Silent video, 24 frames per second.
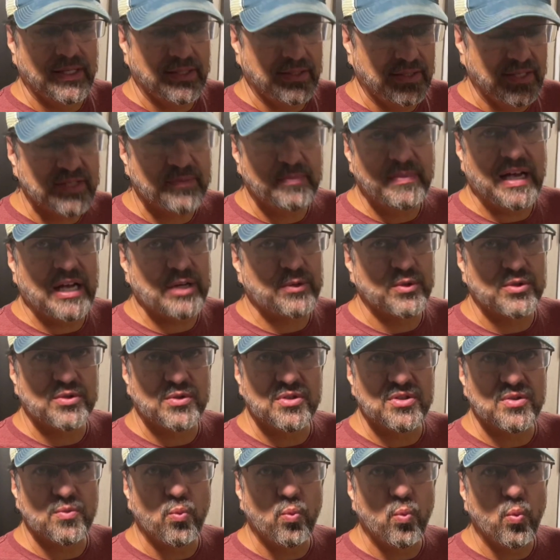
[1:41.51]
This mattress
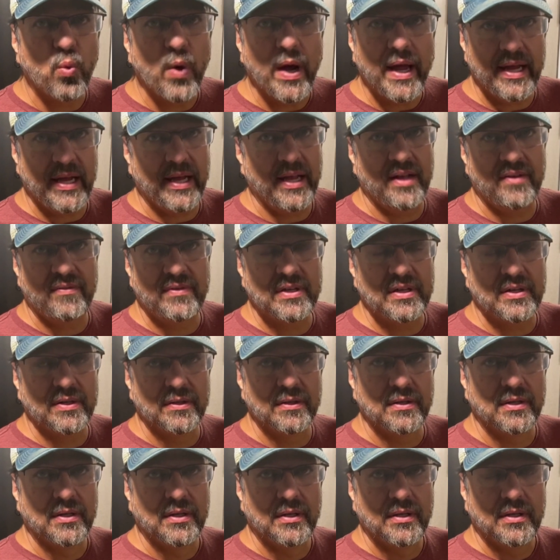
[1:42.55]
is way
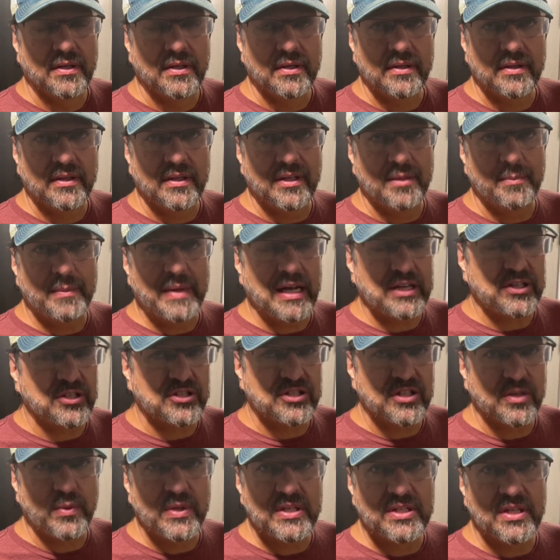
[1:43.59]
heavier than the mattress
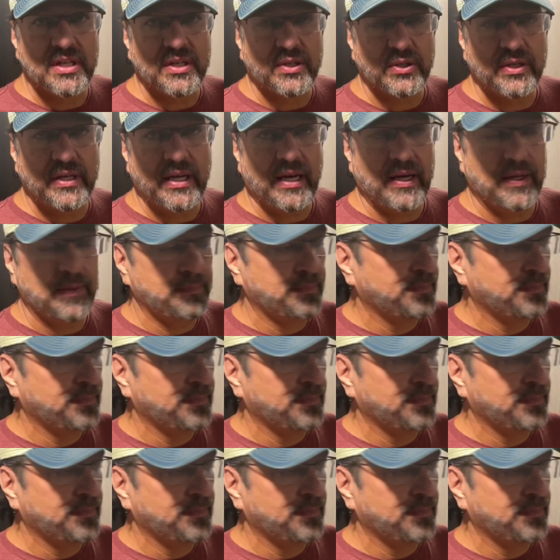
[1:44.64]
that we took out.